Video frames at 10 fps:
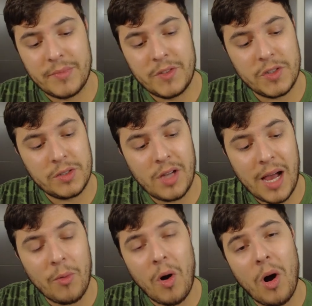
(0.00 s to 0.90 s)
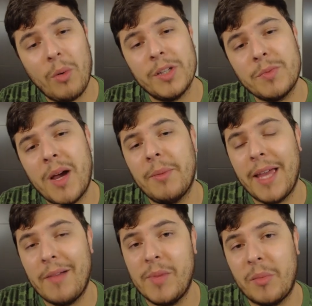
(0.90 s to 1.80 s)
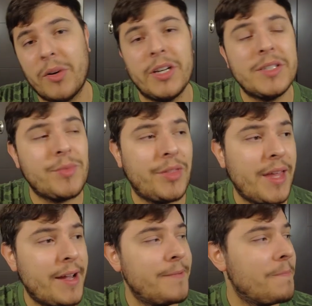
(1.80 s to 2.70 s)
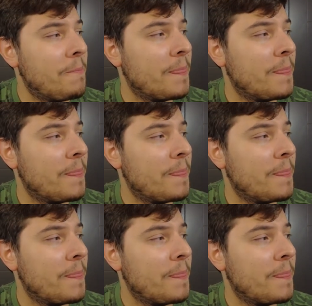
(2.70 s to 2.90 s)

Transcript: Just I will always probably have memories with that.